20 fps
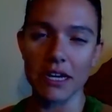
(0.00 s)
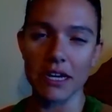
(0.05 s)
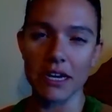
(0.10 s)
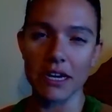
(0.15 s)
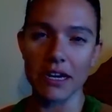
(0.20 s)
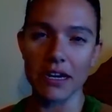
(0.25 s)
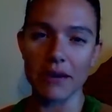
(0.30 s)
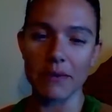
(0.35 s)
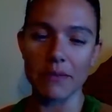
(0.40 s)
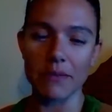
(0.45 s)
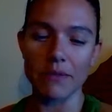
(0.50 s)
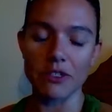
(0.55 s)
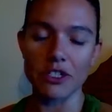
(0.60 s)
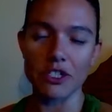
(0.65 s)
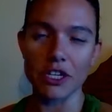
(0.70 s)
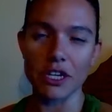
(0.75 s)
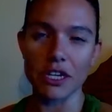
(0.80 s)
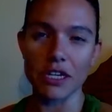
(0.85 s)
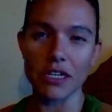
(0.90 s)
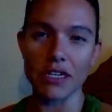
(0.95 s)
Um,
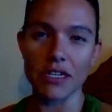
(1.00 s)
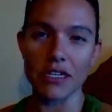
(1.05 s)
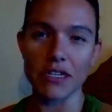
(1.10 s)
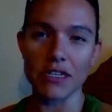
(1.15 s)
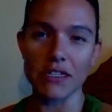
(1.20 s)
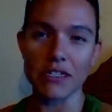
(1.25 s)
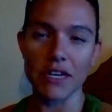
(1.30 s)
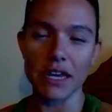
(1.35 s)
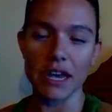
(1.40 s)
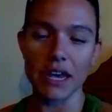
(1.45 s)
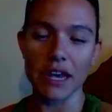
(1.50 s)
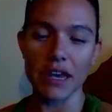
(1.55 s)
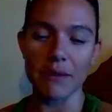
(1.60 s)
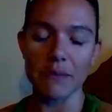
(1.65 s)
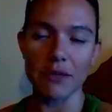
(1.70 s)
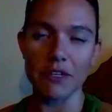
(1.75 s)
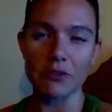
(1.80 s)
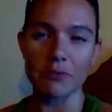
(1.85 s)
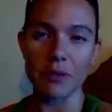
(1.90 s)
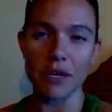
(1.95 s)
she is
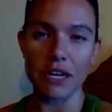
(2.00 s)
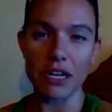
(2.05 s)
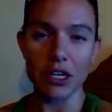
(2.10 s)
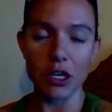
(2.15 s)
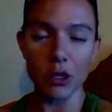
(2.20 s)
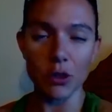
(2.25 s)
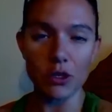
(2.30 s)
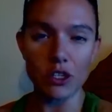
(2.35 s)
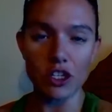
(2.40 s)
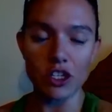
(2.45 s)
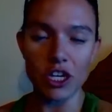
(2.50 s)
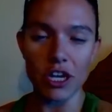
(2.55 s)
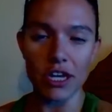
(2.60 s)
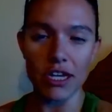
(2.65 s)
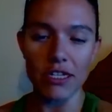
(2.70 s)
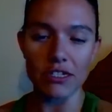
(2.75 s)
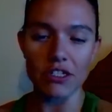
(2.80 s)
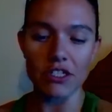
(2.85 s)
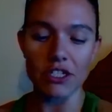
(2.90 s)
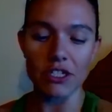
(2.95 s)
a Beachbody coach,
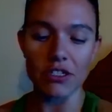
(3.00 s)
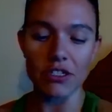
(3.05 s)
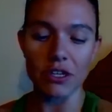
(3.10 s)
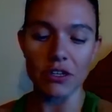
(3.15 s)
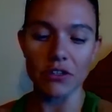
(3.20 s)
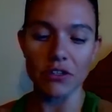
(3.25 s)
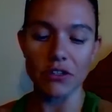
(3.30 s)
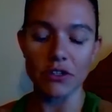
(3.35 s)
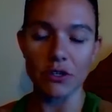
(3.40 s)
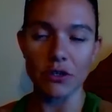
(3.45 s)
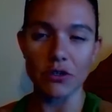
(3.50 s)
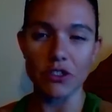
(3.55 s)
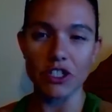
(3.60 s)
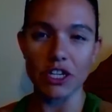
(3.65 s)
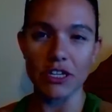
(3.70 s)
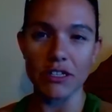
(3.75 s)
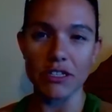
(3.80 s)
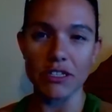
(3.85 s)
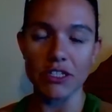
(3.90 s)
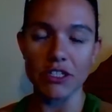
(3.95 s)
and she is also
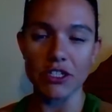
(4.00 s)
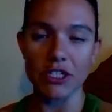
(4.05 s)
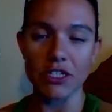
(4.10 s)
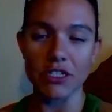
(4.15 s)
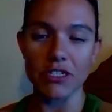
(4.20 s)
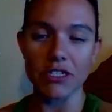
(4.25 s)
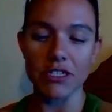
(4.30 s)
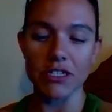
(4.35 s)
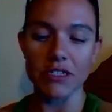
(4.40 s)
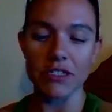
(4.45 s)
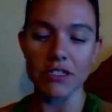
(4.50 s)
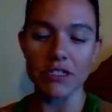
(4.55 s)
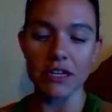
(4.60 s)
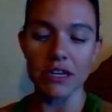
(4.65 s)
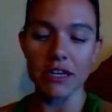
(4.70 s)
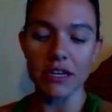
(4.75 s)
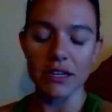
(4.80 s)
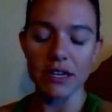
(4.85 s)
Chalene Johnson's